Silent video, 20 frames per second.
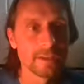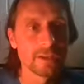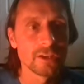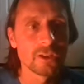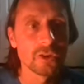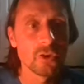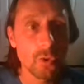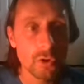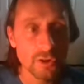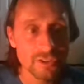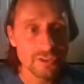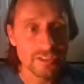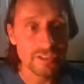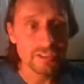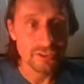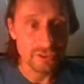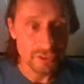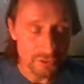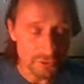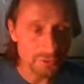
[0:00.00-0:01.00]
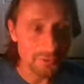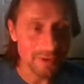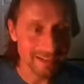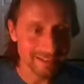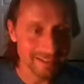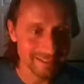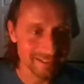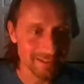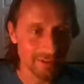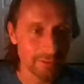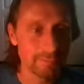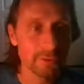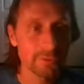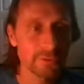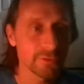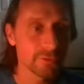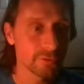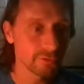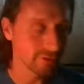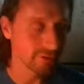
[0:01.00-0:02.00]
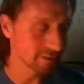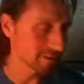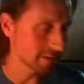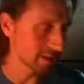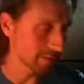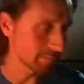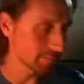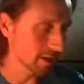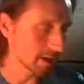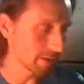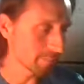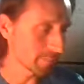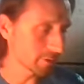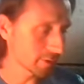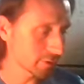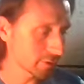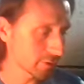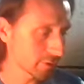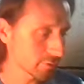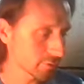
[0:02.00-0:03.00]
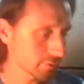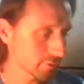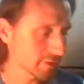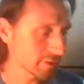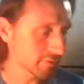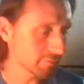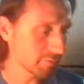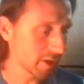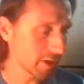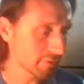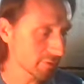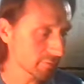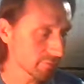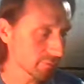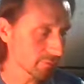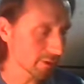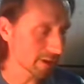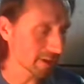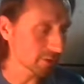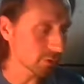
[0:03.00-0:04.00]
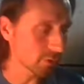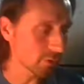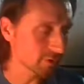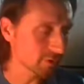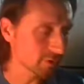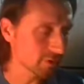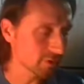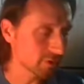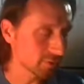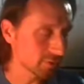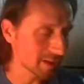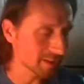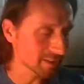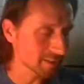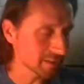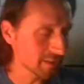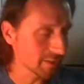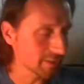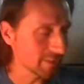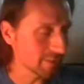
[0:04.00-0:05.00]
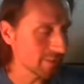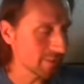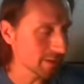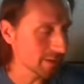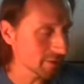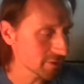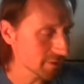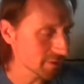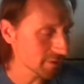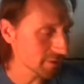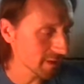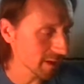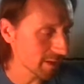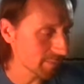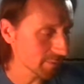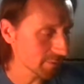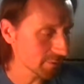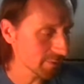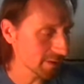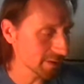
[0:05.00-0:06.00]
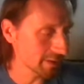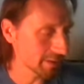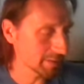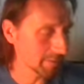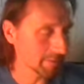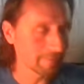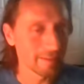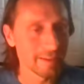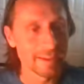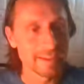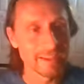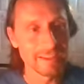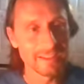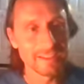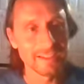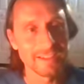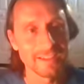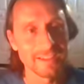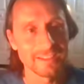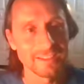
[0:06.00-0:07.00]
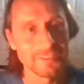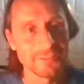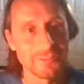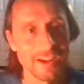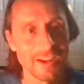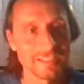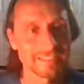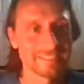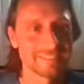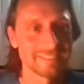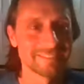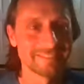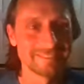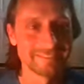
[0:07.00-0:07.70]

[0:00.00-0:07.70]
Corset to exhale. Both of those at the same time. Close and lift pelvic floor and corset to exhale. And there's the timer ringing, and you rest.